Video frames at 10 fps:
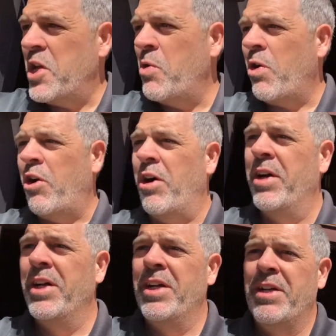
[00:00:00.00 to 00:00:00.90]
You
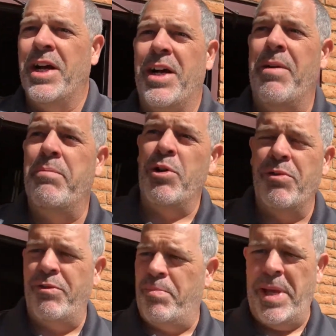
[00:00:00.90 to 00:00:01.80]
are
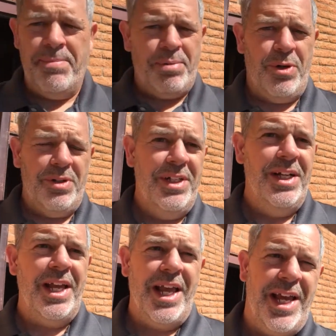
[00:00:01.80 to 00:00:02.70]
beautiful people,
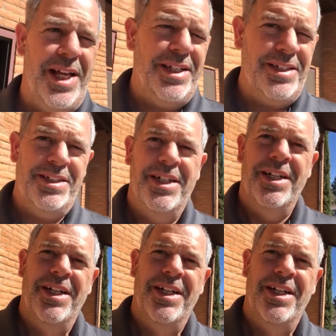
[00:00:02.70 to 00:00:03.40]
and